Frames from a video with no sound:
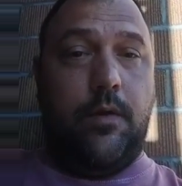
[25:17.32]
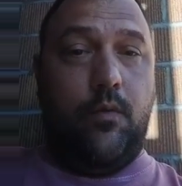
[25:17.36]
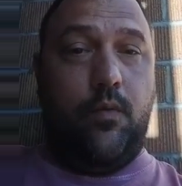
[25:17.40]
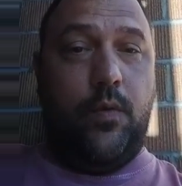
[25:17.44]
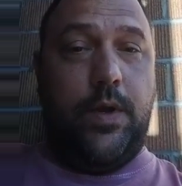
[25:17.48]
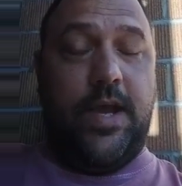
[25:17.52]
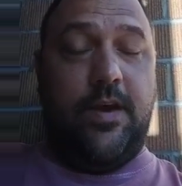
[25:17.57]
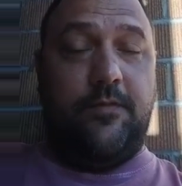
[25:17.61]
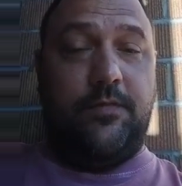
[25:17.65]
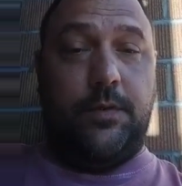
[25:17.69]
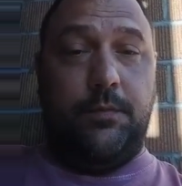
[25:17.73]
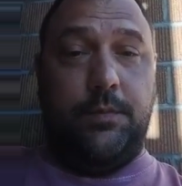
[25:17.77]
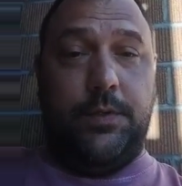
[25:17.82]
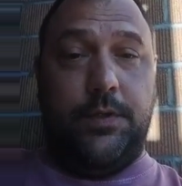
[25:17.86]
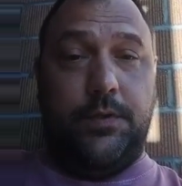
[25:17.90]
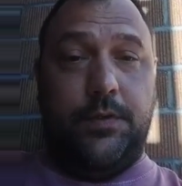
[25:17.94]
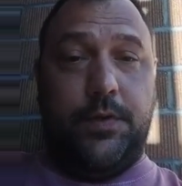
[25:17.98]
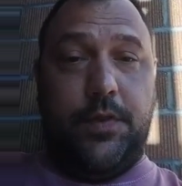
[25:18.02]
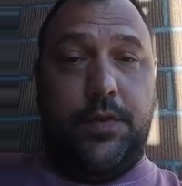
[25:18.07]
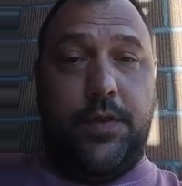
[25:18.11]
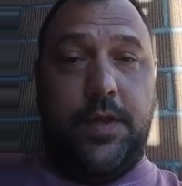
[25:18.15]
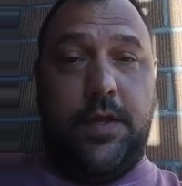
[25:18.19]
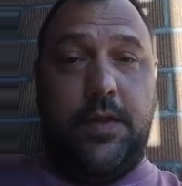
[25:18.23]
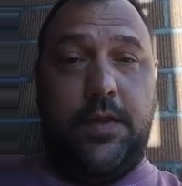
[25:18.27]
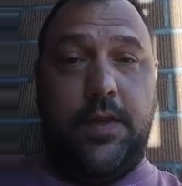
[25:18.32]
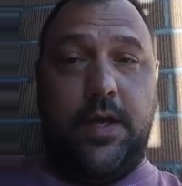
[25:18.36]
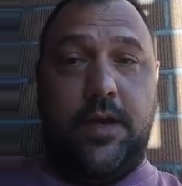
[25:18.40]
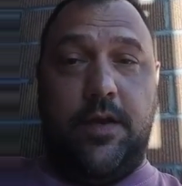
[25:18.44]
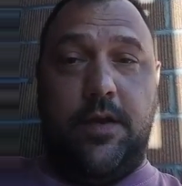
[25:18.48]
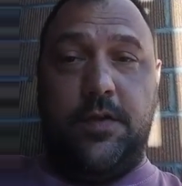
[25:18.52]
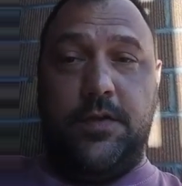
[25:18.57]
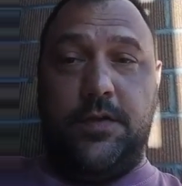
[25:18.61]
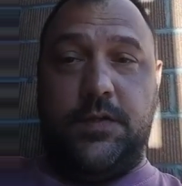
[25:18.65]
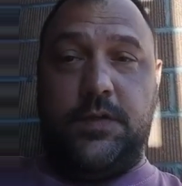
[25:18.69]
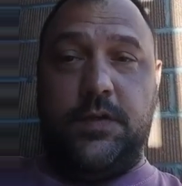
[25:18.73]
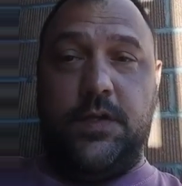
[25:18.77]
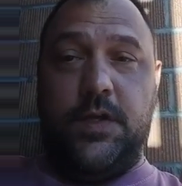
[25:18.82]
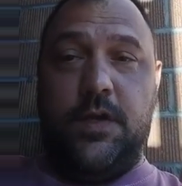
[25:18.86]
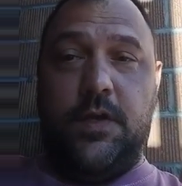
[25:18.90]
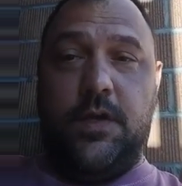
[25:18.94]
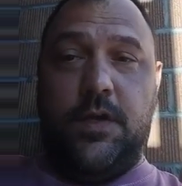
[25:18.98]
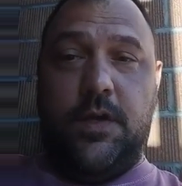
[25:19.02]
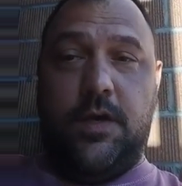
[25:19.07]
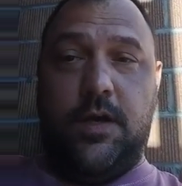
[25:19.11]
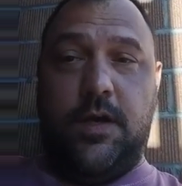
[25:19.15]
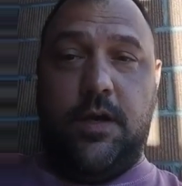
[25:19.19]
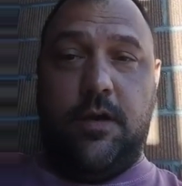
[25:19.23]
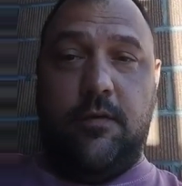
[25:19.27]
we have to build a thing that is
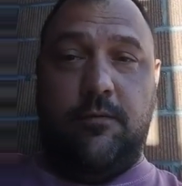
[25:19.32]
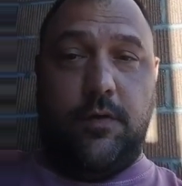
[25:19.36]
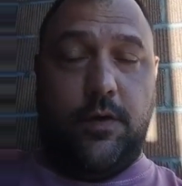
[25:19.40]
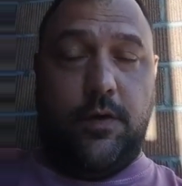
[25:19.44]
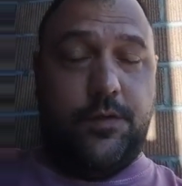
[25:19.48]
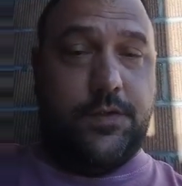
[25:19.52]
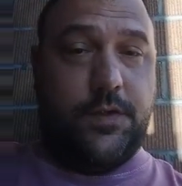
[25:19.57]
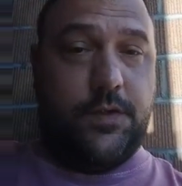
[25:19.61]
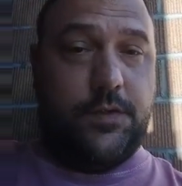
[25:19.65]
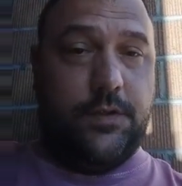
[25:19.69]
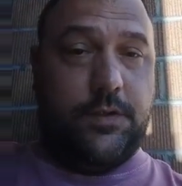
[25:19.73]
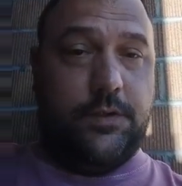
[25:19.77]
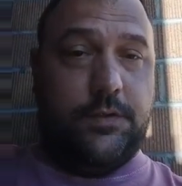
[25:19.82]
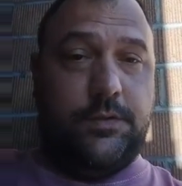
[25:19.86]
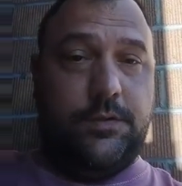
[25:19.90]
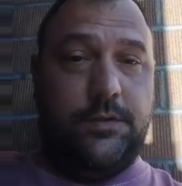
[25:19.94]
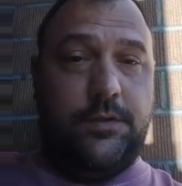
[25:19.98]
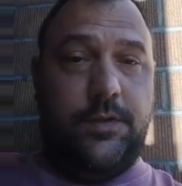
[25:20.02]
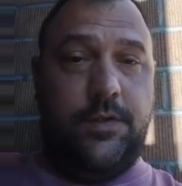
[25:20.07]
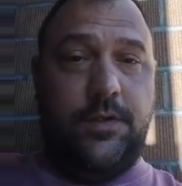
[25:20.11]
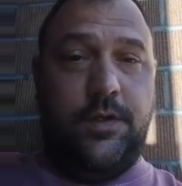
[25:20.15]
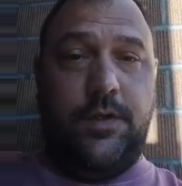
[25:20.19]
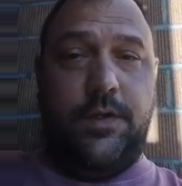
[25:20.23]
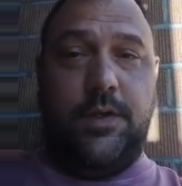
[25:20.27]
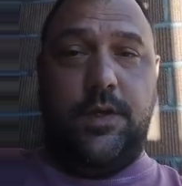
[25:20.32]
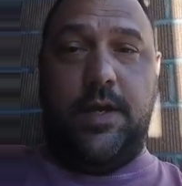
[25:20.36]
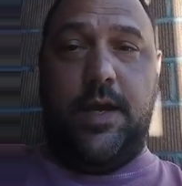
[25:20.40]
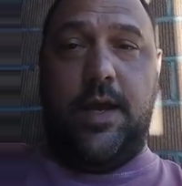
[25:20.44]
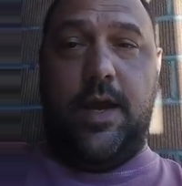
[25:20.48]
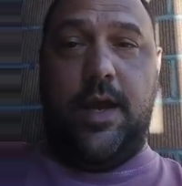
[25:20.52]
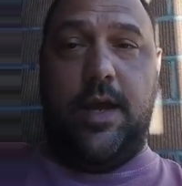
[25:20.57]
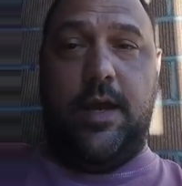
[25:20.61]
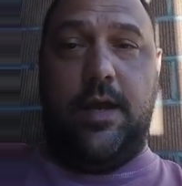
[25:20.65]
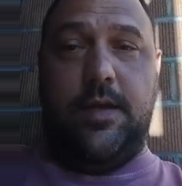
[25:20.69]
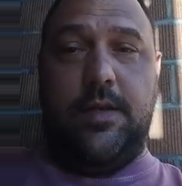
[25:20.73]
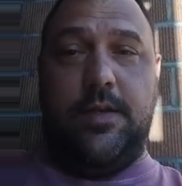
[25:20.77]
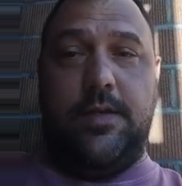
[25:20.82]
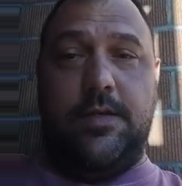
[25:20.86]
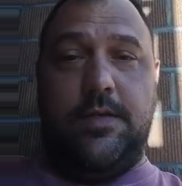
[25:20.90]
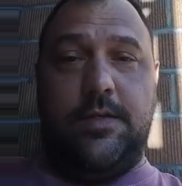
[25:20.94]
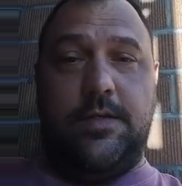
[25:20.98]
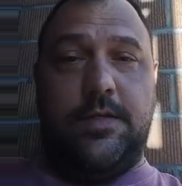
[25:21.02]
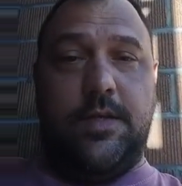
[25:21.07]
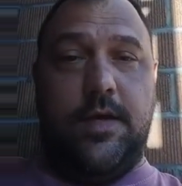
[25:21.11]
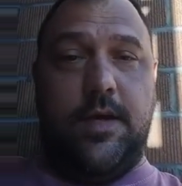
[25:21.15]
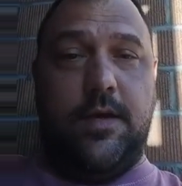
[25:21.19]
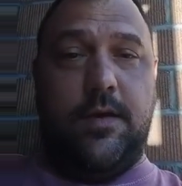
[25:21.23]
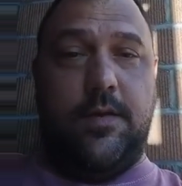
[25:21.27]
versatile
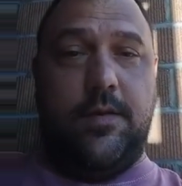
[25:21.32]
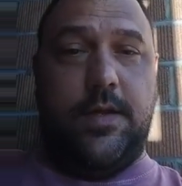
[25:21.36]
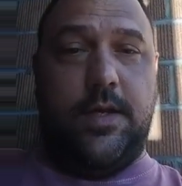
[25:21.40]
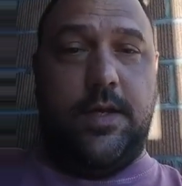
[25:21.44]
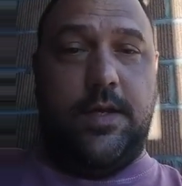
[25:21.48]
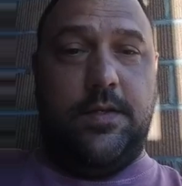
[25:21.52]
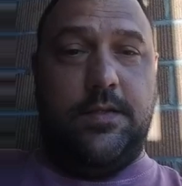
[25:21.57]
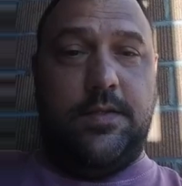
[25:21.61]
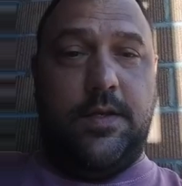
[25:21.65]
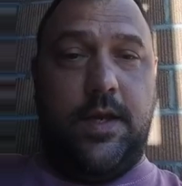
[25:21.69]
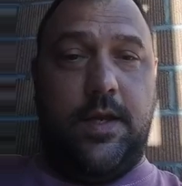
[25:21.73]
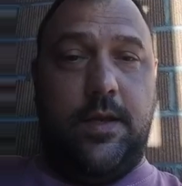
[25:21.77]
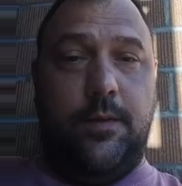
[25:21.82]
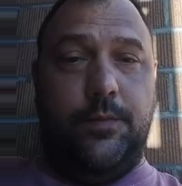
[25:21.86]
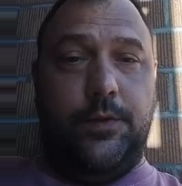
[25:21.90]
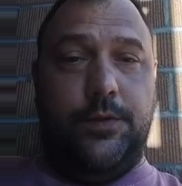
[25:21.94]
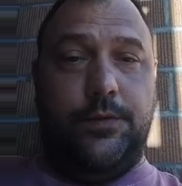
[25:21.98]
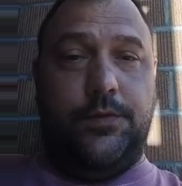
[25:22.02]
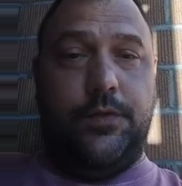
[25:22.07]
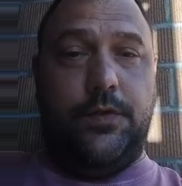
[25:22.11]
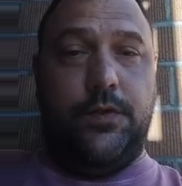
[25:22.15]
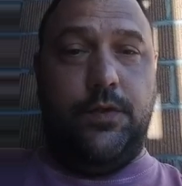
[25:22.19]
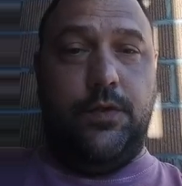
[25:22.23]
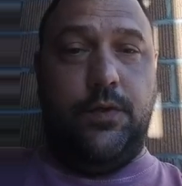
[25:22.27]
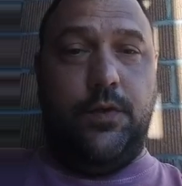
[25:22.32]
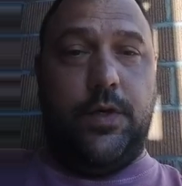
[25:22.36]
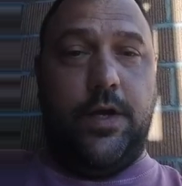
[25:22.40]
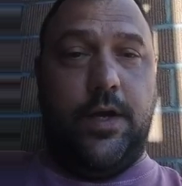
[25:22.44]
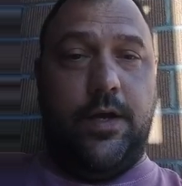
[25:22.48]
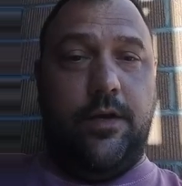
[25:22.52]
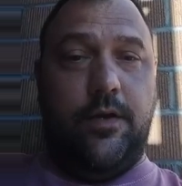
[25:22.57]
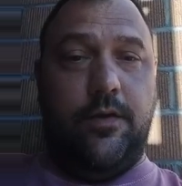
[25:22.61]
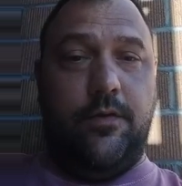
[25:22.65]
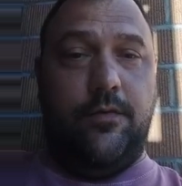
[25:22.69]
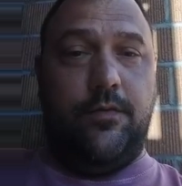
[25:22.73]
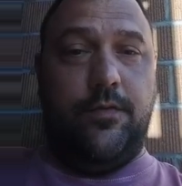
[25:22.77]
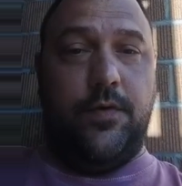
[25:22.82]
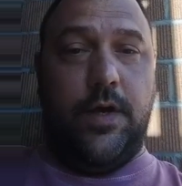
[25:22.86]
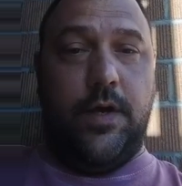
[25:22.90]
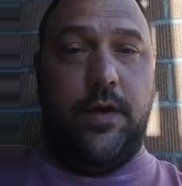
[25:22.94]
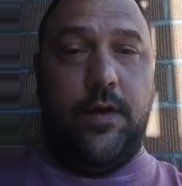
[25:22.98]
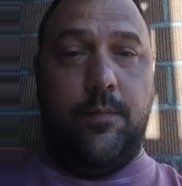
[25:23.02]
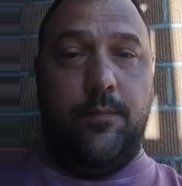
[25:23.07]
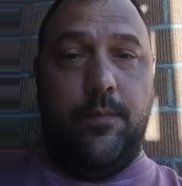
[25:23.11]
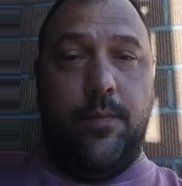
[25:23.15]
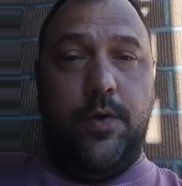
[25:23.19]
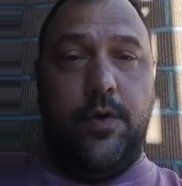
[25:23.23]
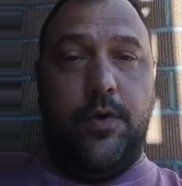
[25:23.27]
and that is able to kind of
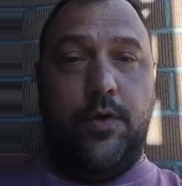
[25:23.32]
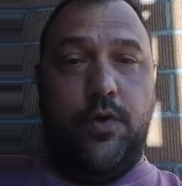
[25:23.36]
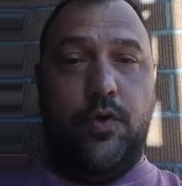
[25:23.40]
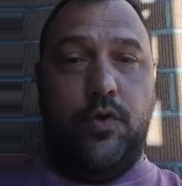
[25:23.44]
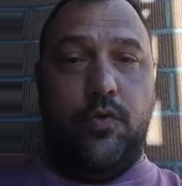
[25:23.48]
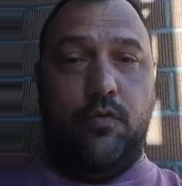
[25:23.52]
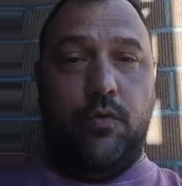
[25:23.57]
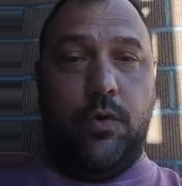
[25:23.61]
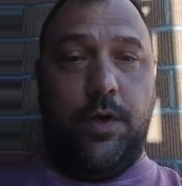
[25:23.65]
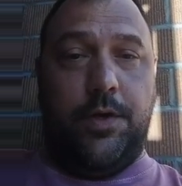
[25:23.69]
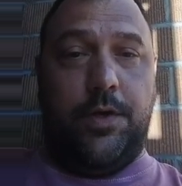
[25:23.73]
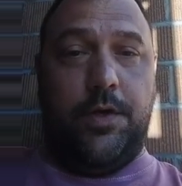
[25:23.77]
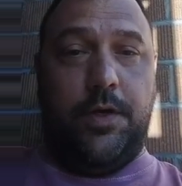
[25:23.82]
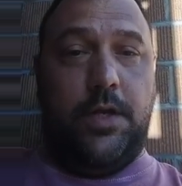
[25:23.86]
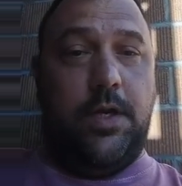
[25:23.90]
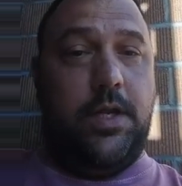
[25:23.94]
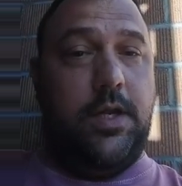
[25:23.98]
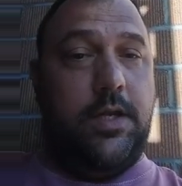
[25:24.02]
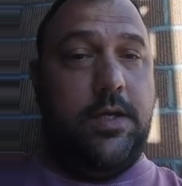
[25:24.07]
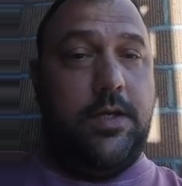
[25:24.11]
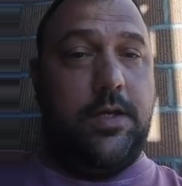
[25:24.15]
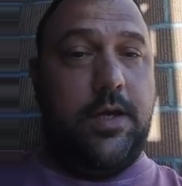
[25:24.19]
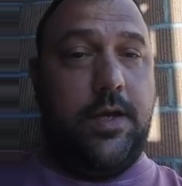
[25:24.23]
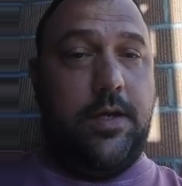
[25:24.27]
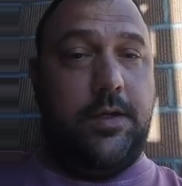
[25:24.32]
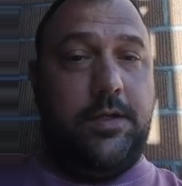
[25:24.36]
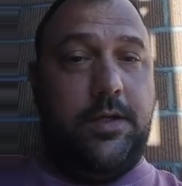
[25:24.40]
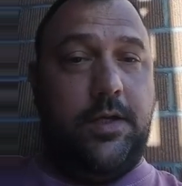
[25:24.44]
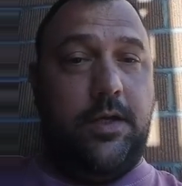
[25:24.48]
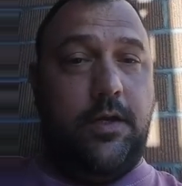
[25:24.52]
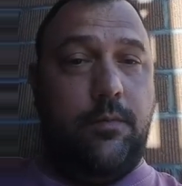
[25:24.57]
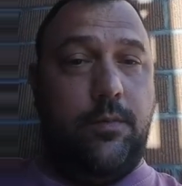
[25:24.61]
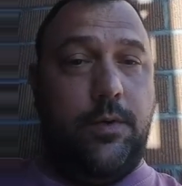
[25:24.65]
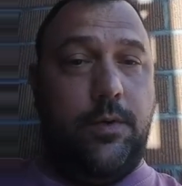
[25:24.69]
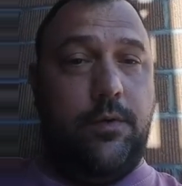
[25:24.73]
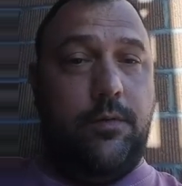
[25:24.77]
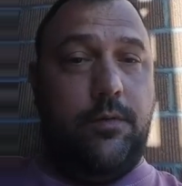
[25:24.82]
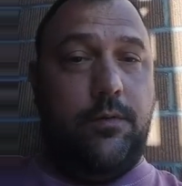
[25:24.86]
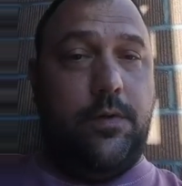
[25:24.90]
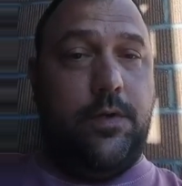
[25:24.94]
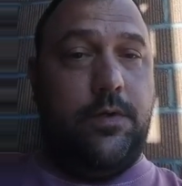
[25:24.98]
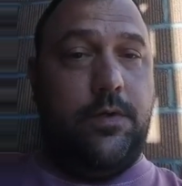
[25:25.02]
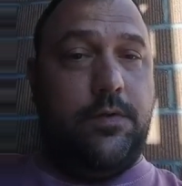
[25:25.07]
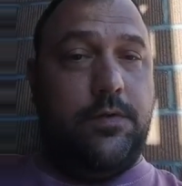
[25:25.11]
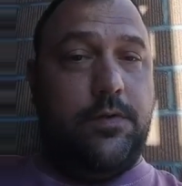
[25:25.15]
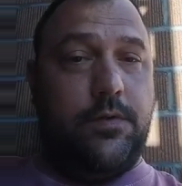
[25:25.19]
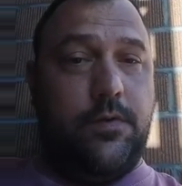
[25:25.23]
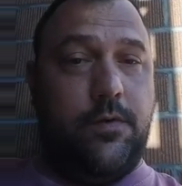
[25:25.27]
run in incognito mode
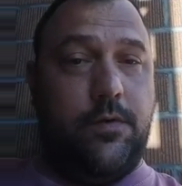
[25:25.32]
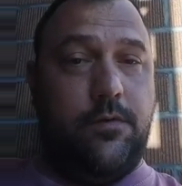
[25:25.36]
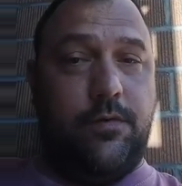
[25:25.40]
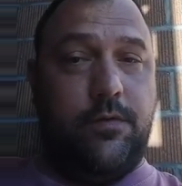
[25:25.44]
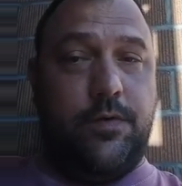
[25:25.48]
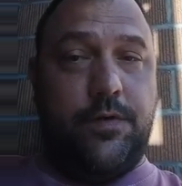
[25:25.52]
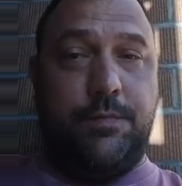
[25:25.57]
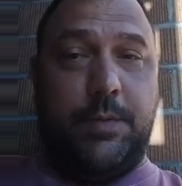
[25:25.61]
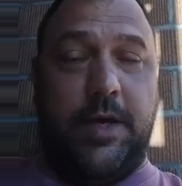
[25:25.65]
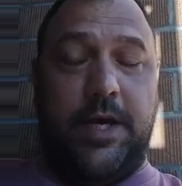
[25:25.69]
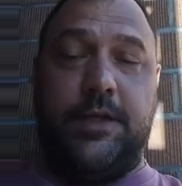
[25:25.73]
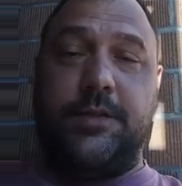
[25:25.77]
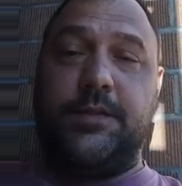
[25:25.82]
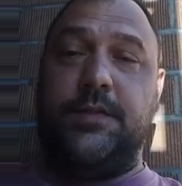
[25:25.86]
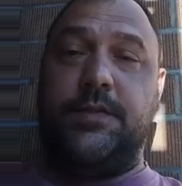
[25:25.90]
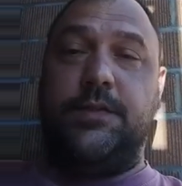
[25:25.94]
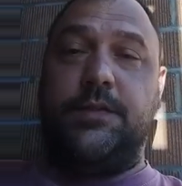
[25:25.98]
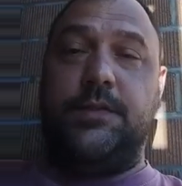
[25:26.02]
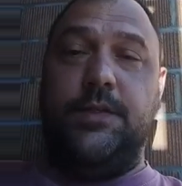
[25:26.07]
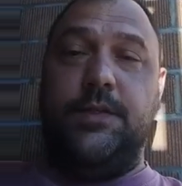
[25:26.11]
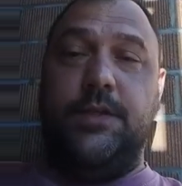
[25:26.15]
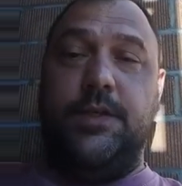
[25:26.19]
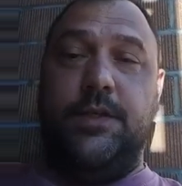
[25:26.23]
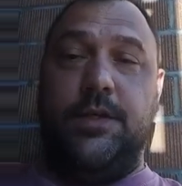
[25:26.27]
in certain respects